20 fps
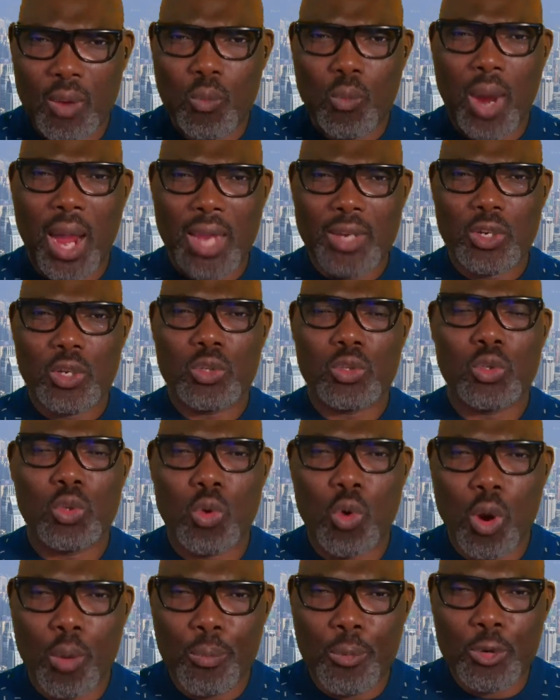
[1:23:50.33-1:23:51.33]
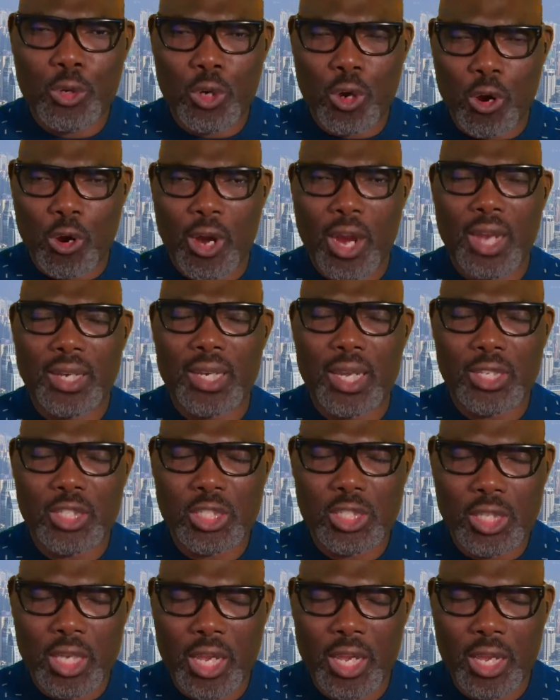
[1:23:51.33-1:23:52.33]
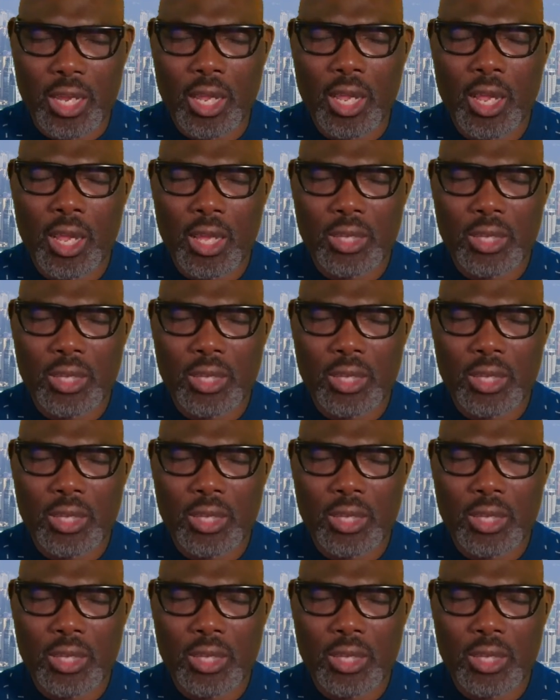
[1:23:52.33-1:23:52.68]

Why don't you open your heart and say,